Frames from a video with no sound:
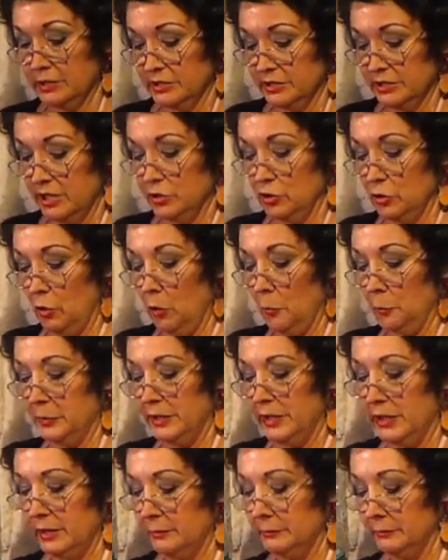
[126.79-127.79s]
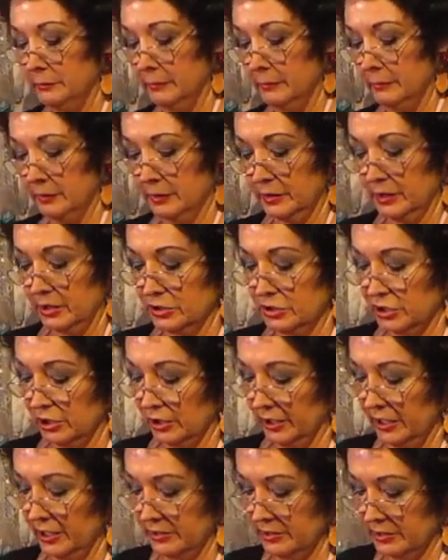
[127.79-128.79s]
continue opening the
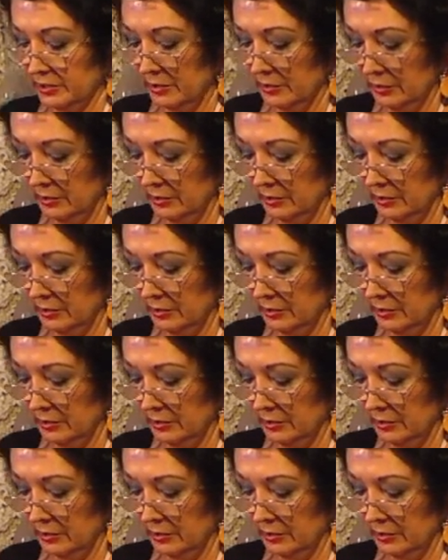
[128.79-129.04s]
chilies.